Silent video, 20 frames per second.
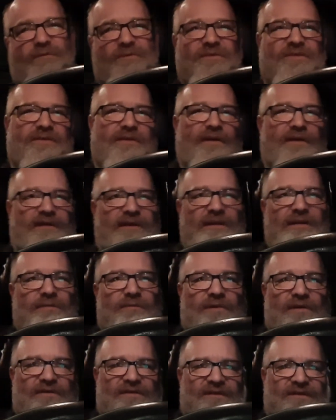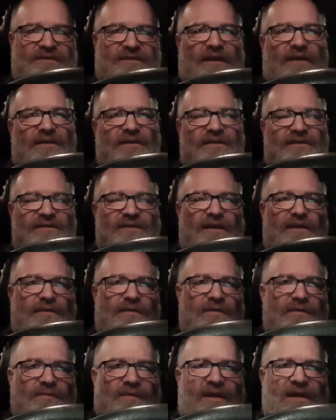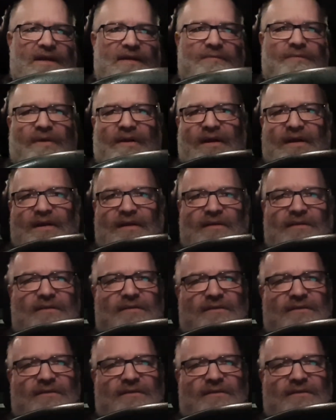Talking about studies that were made by